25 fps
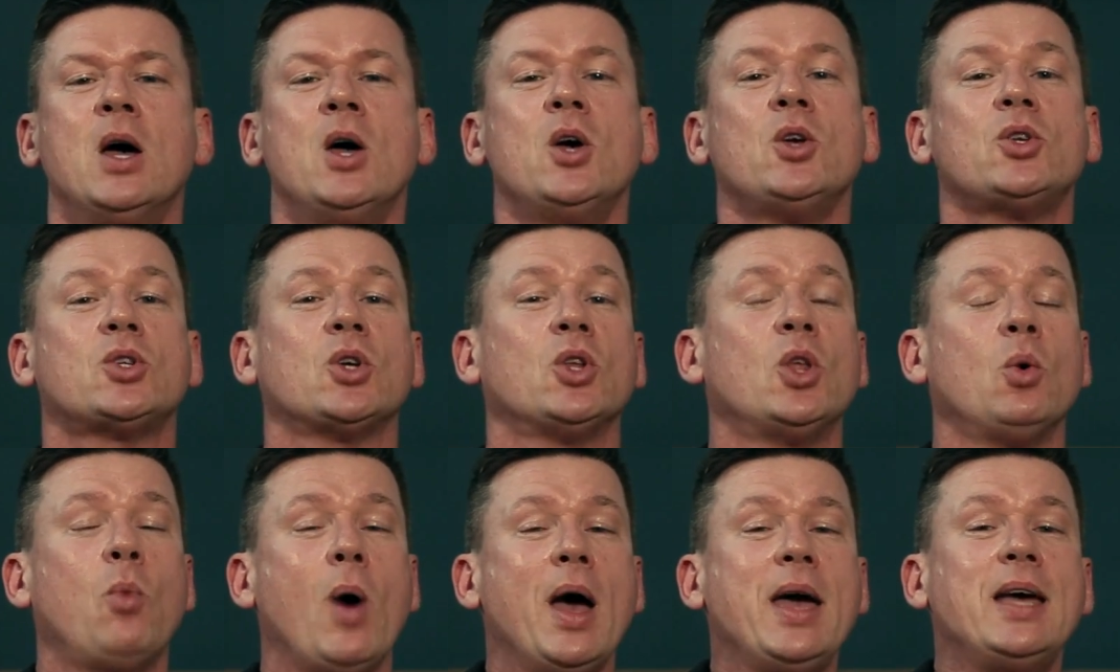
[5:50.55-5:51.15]
So
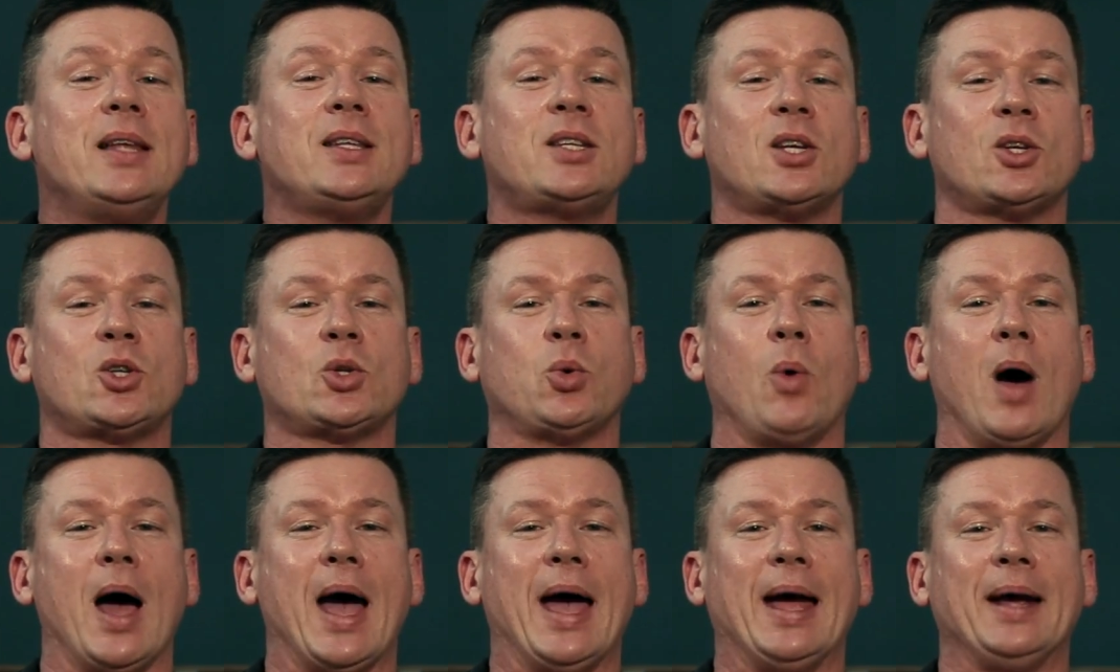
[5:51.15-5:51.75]
the way into
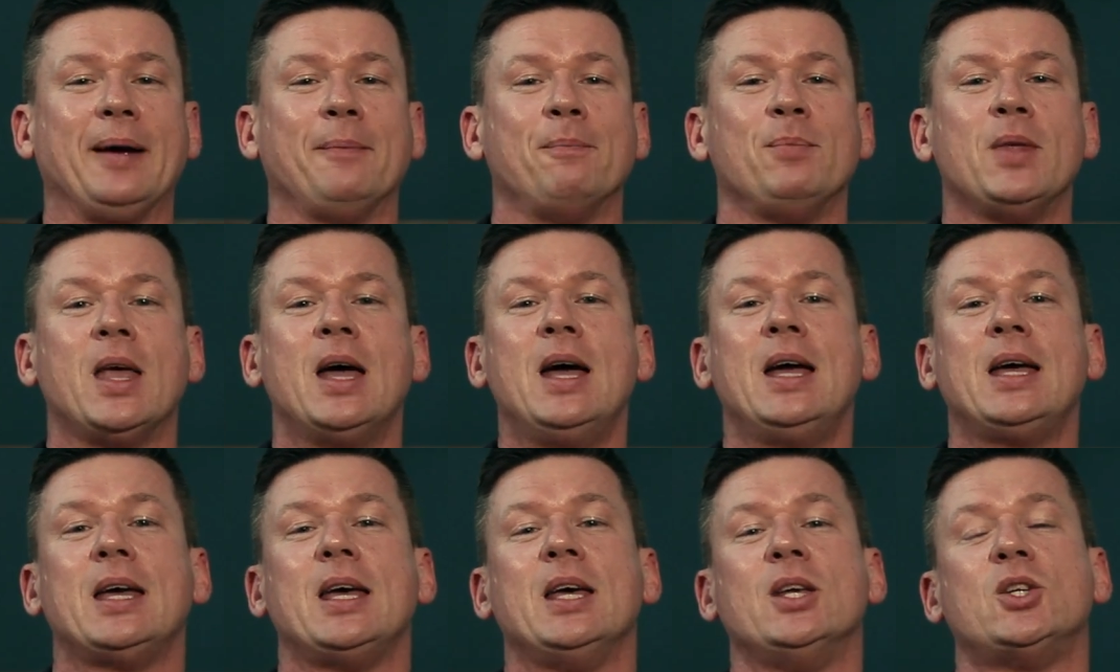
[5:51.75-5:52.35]
twang
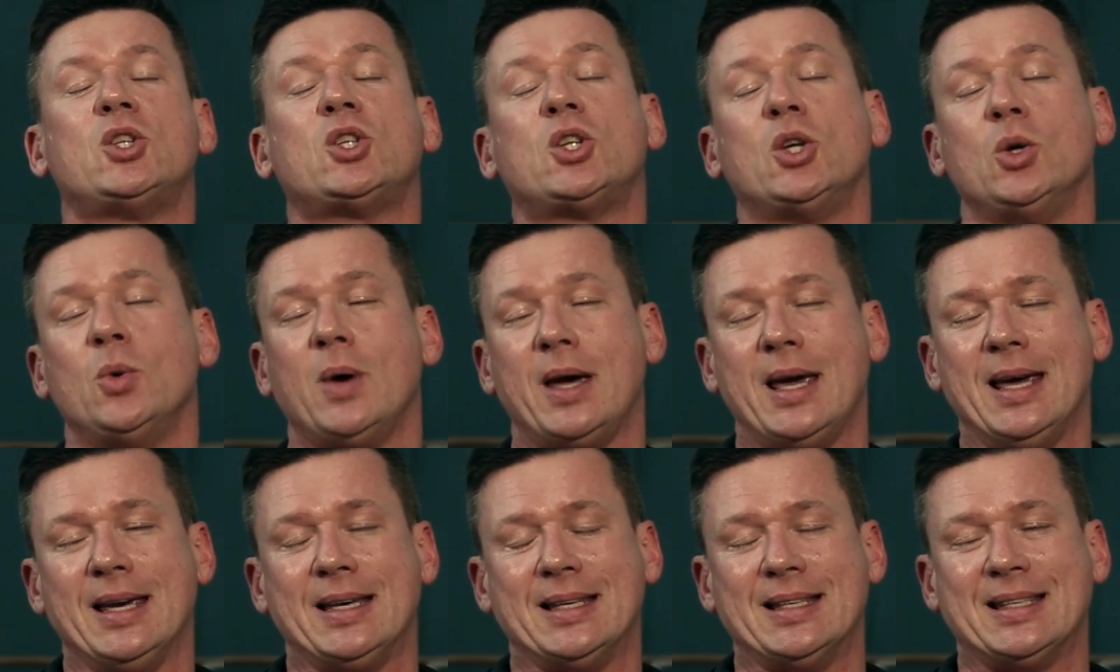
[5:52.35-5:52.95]
is to
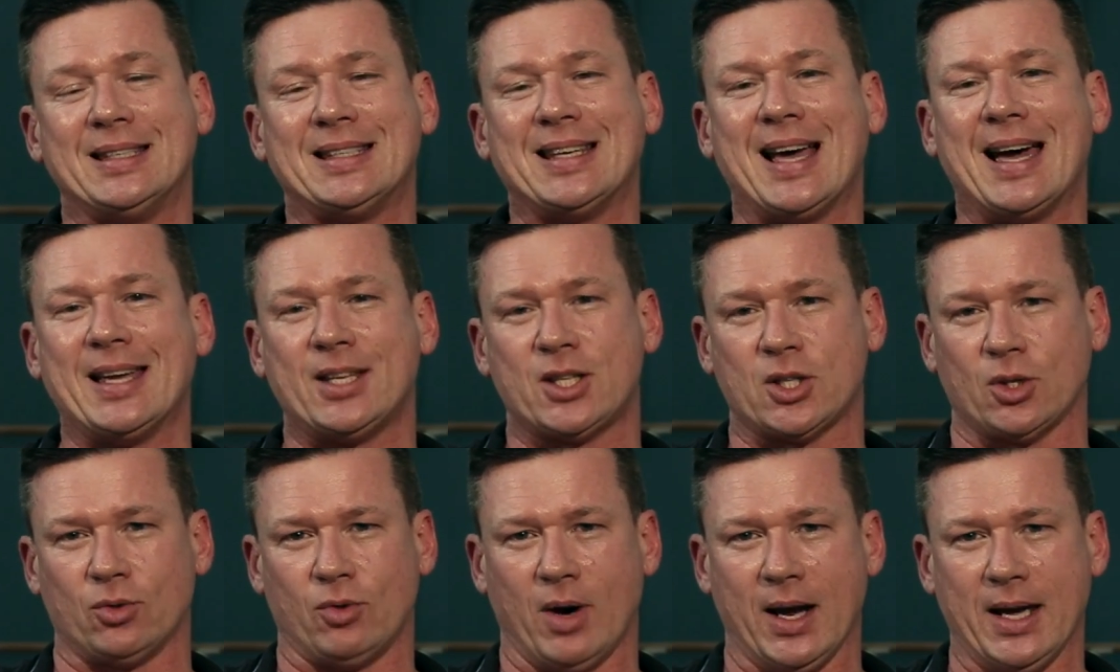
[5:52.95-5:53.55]

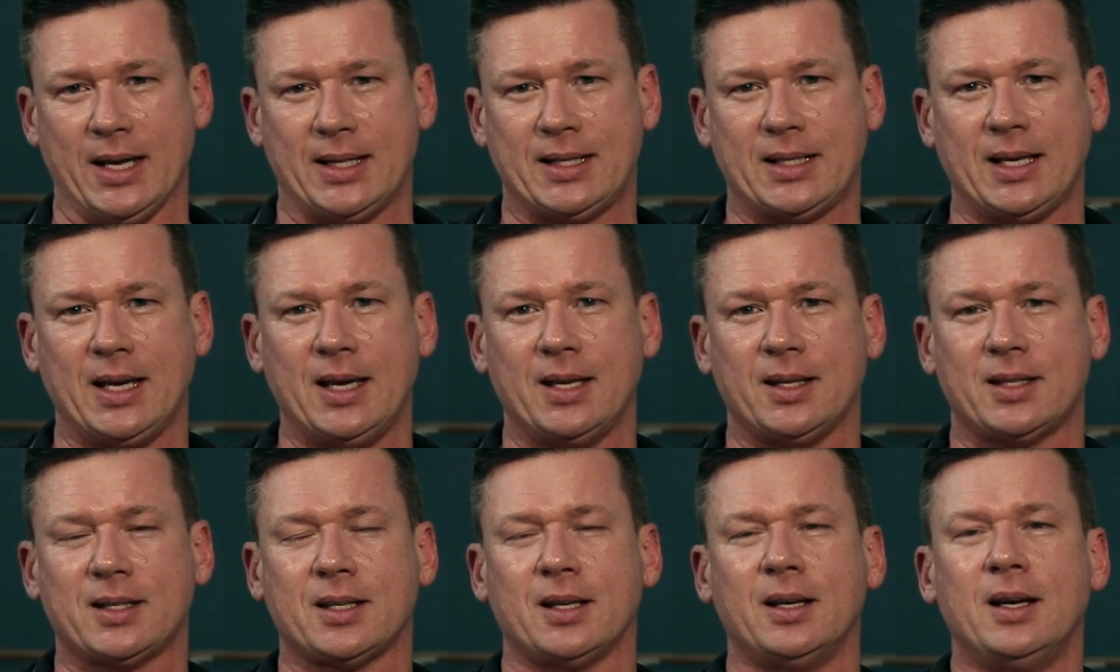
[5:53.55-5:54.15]
exaggerate
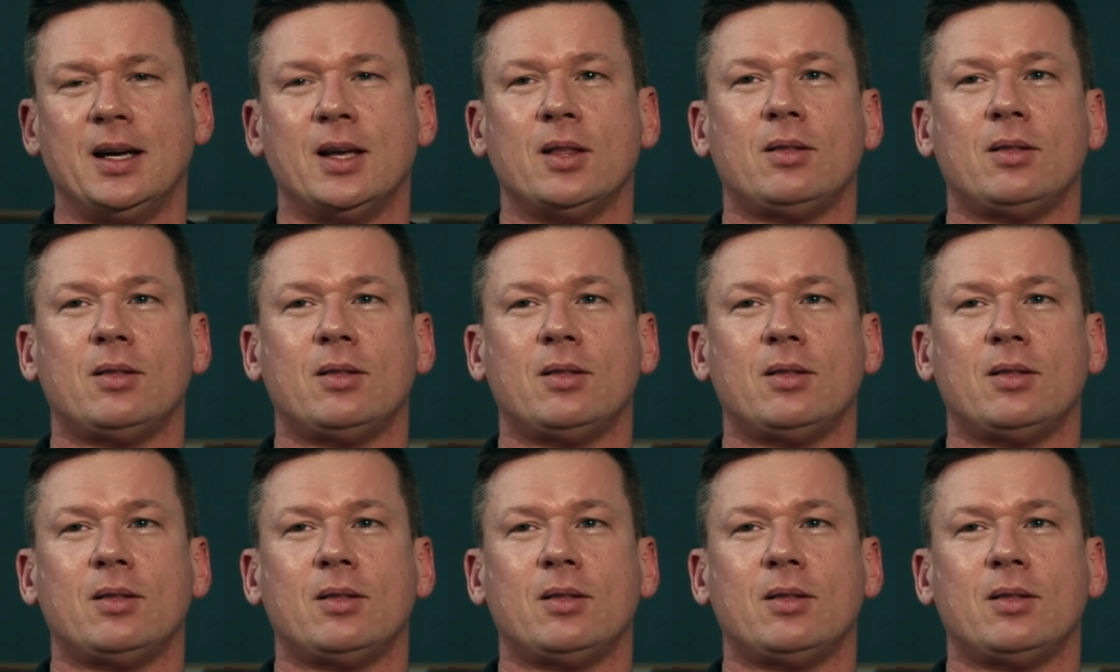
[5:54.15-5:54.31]
it.